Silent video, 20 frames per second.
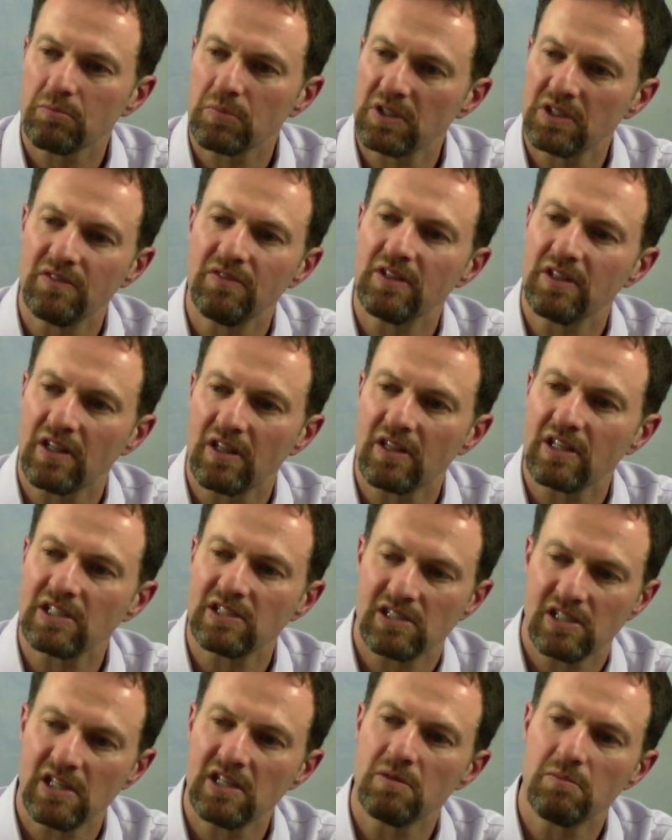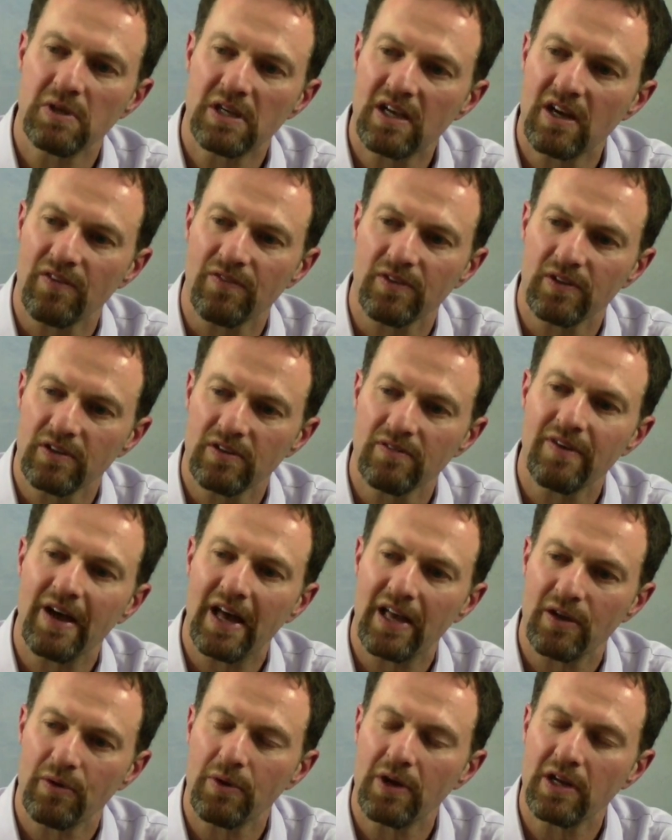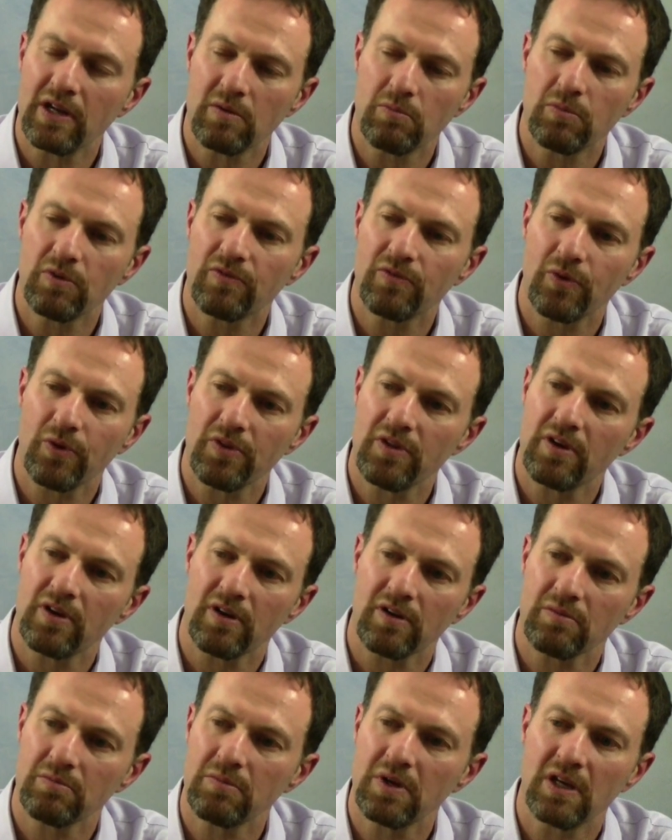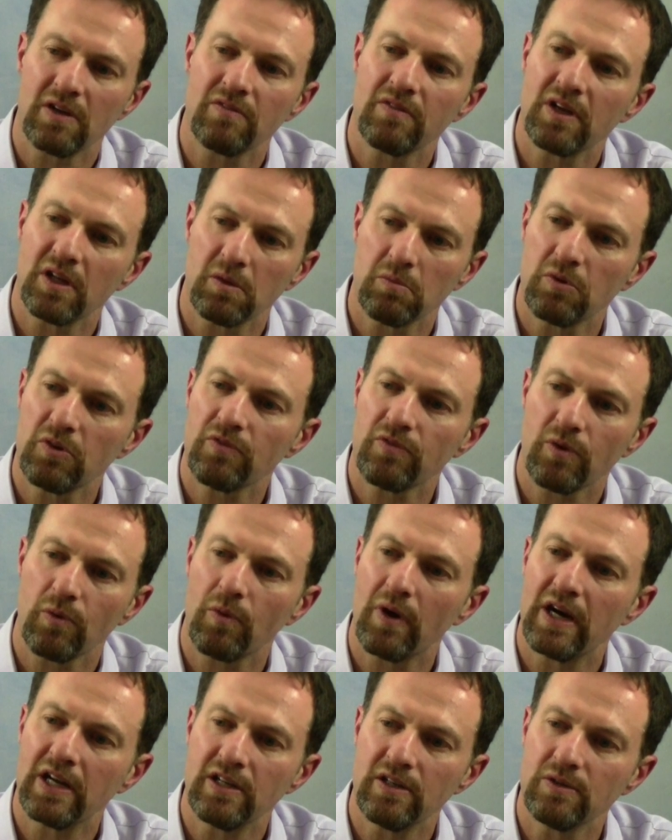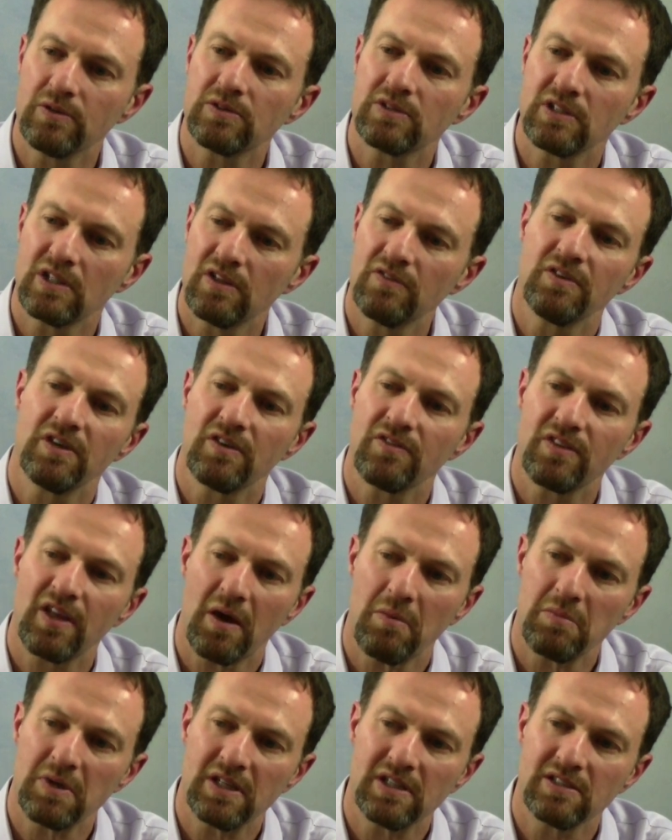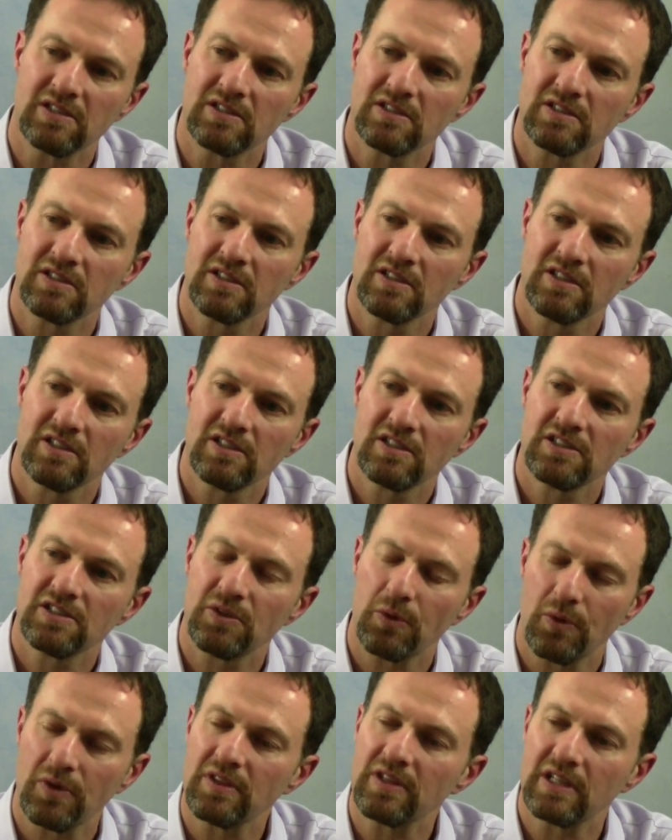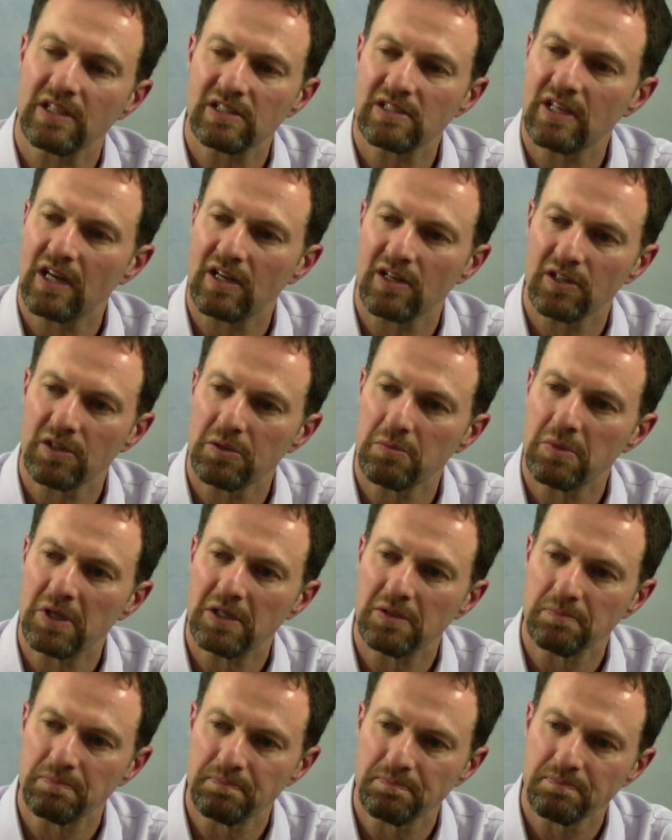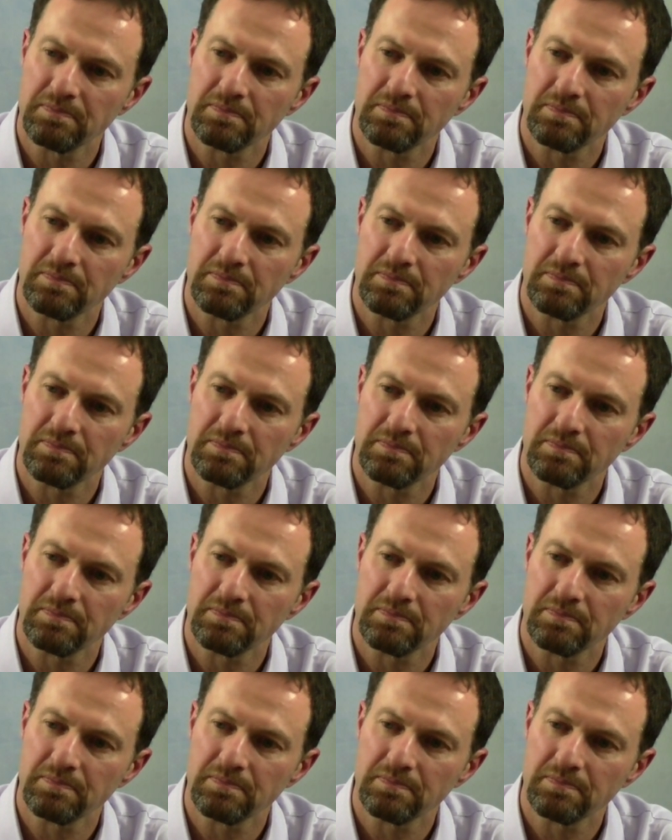believing that things need to be carefully evaluated before they're made available for wide use, even if that means slowing things down a little bit.